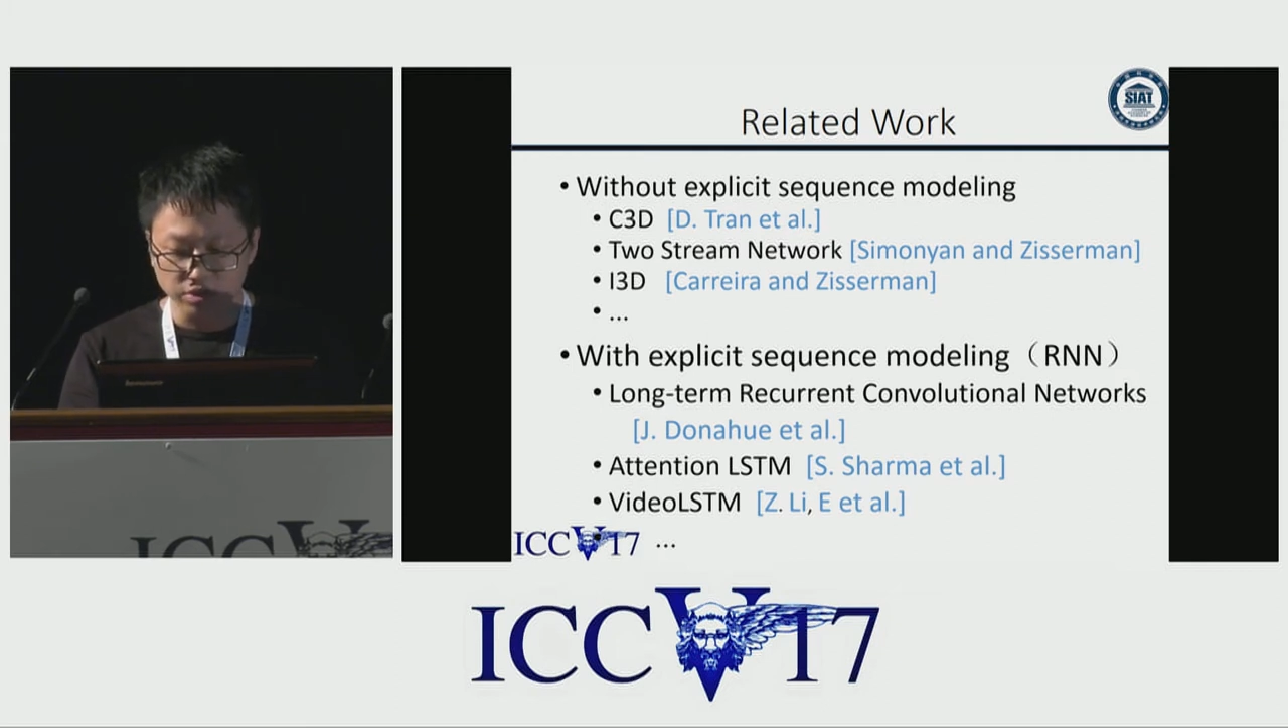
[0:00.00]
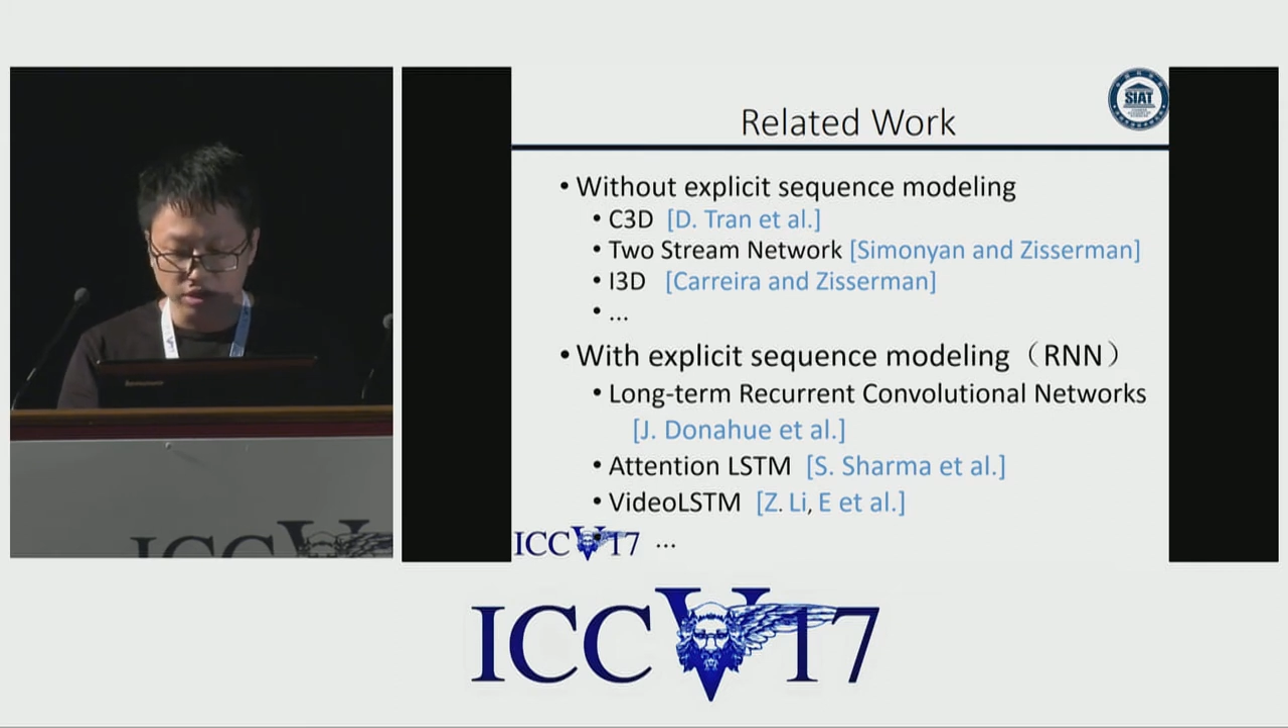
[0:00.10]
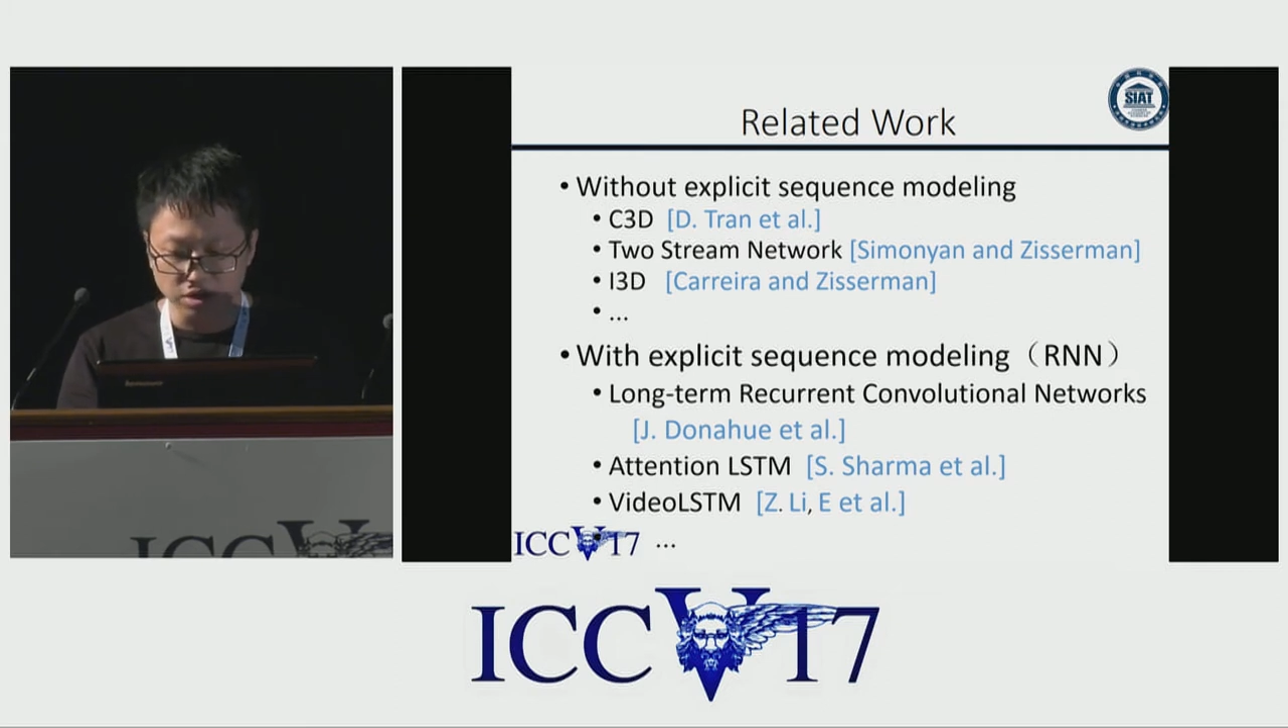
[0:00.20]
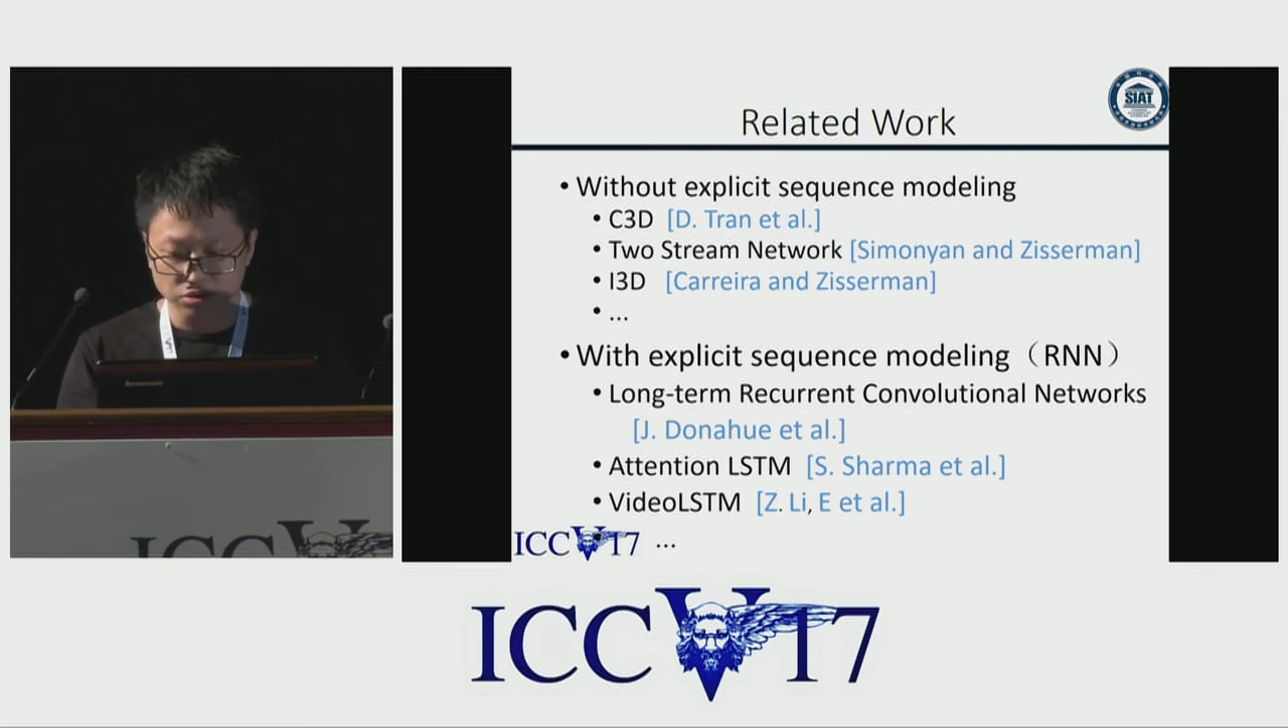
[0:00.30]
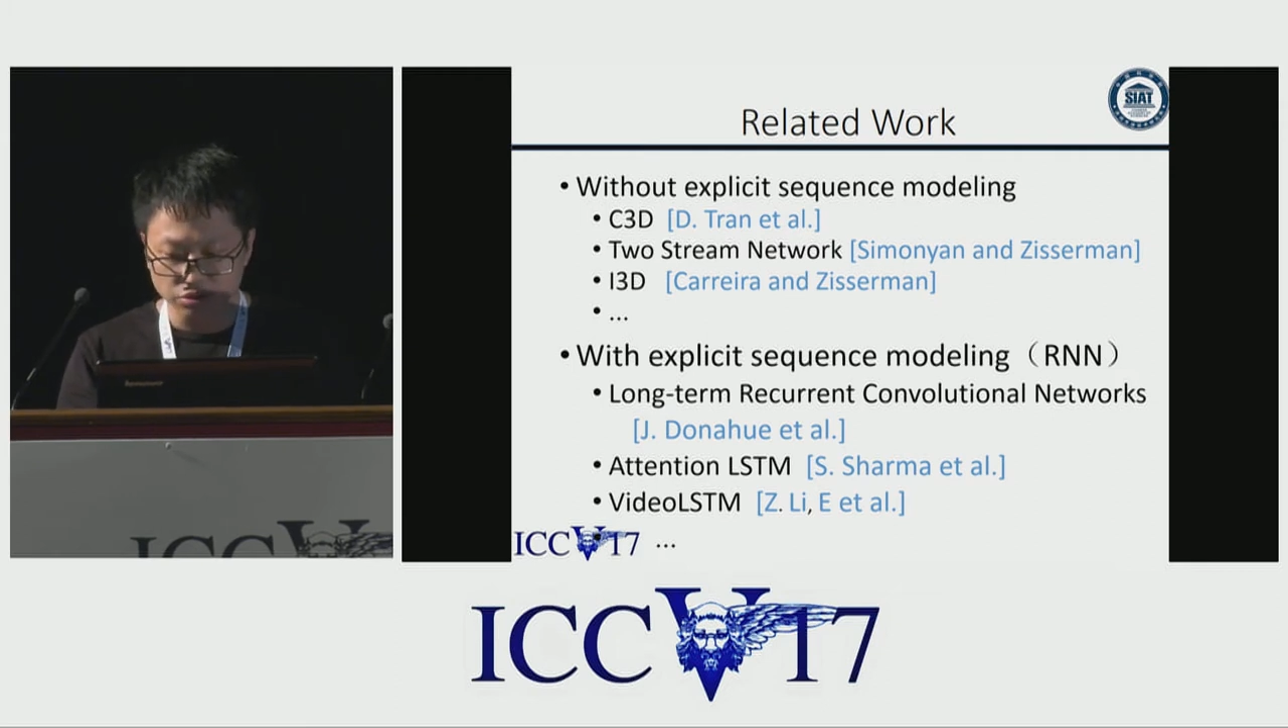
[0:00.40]
are
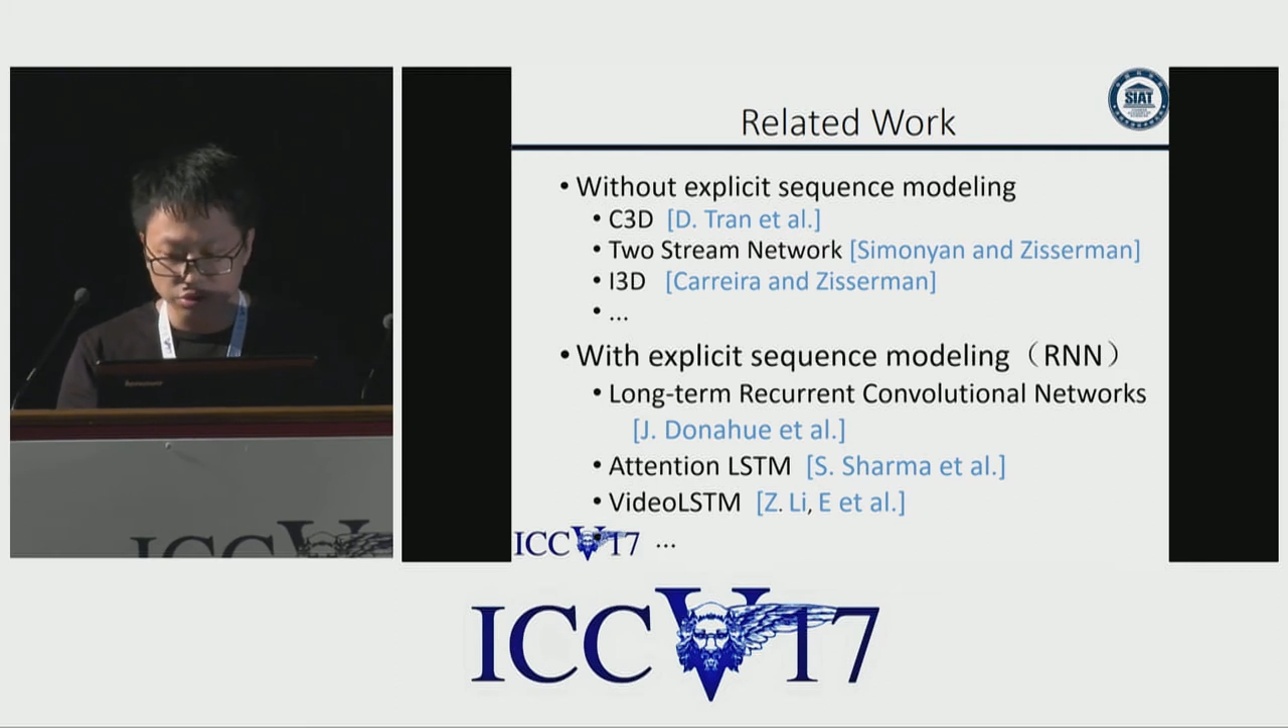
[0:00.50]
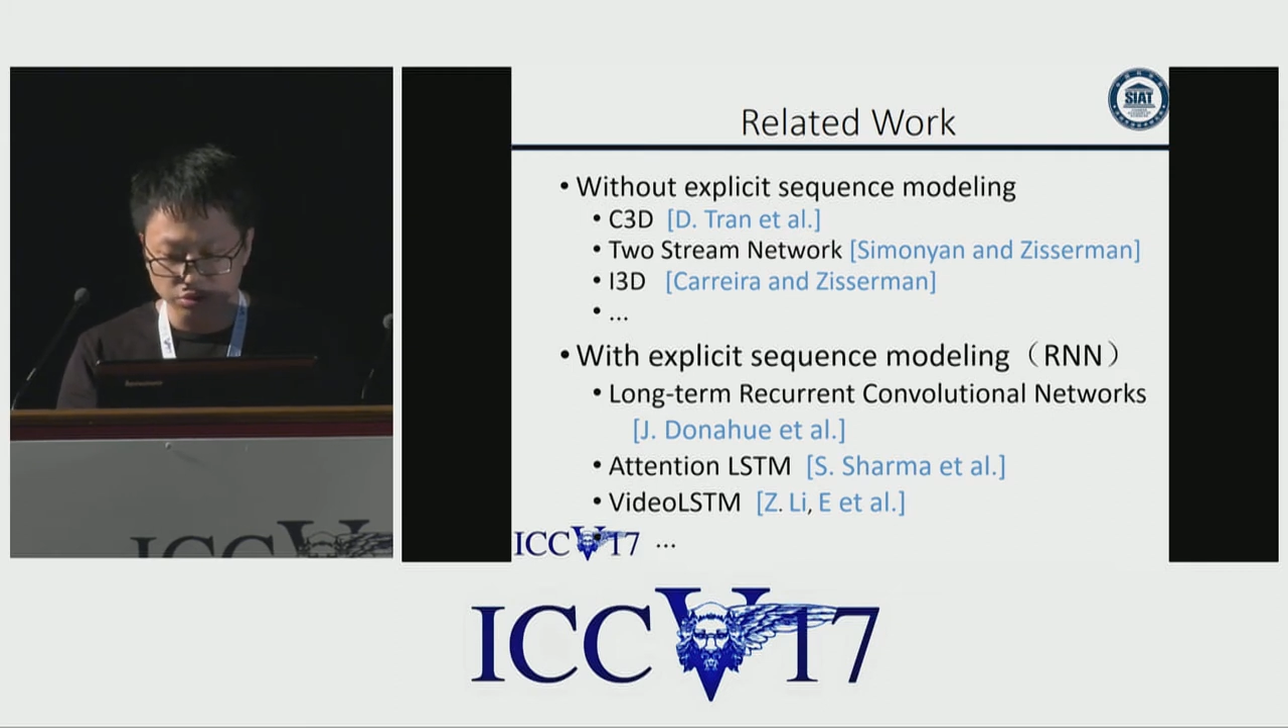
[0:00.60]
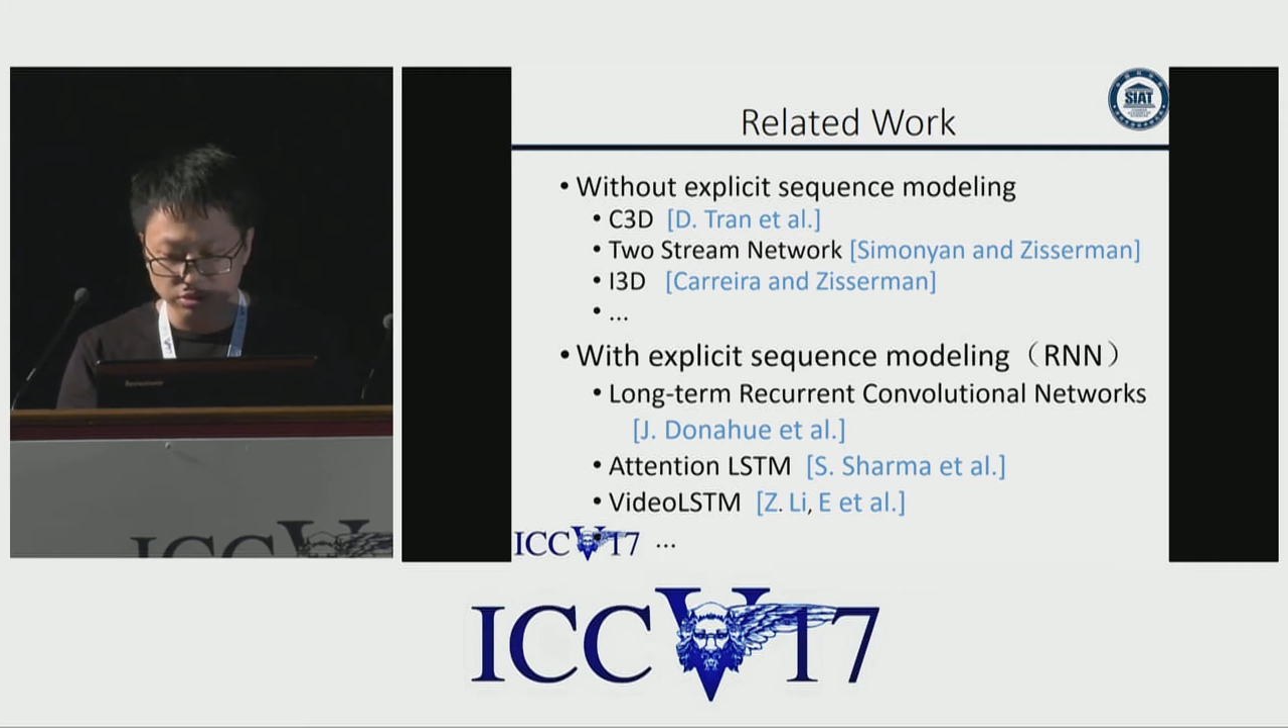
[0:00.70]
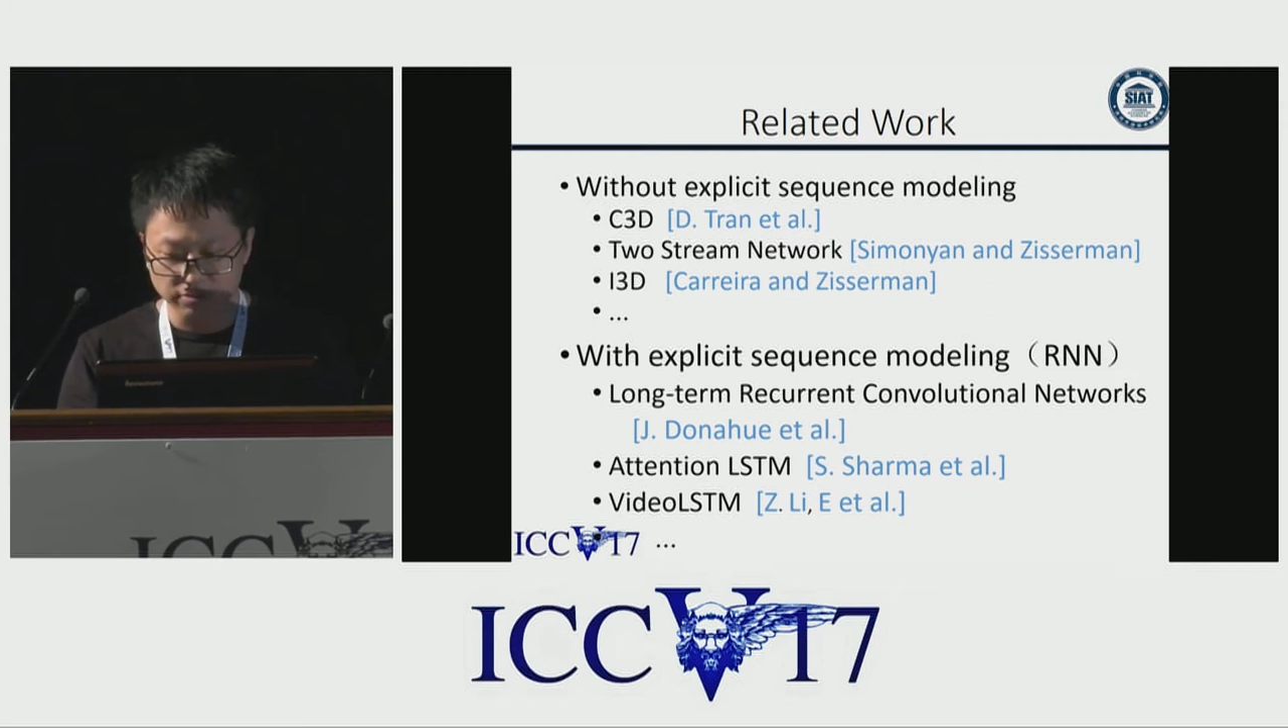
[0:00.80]
also used